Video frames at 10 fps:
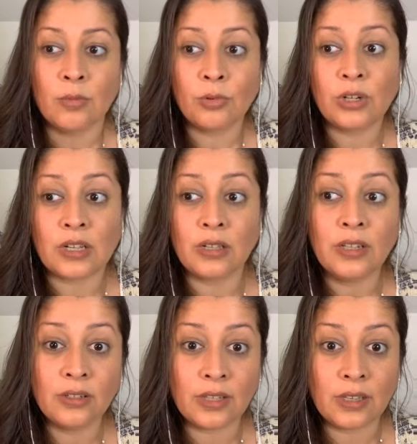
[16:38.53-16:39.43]
more
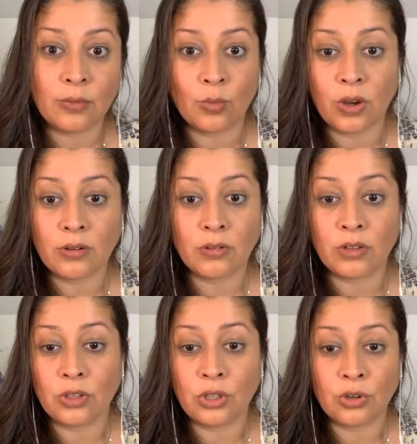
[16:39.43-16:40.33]
clearly what
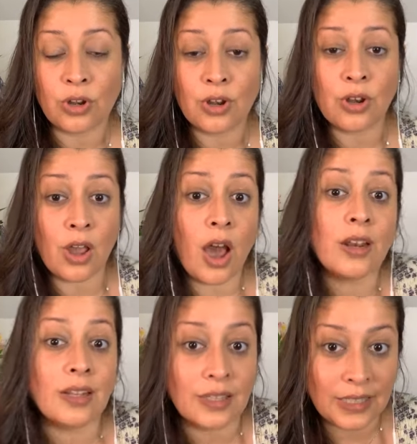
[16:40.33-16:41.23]
you're
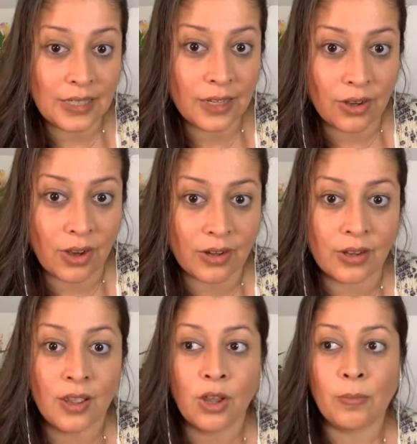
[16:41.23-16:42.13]
not leaning on.